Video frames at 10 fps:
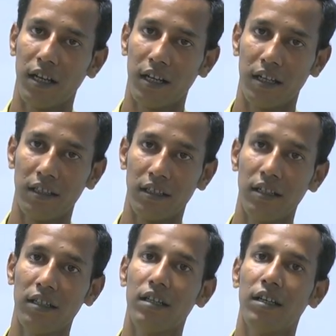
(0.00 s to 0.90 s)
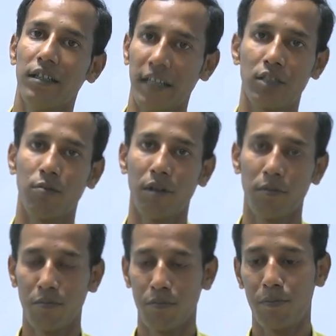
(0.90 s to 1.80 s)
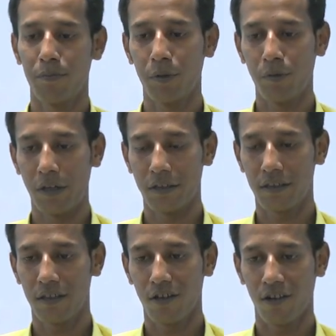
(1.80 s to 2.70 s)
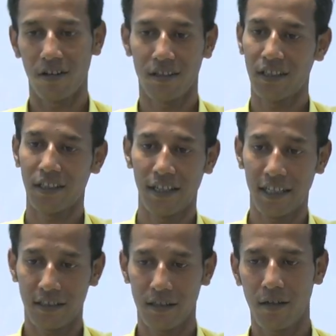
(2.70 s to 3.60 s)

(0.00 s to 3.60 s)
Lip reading: in the next few days or in the next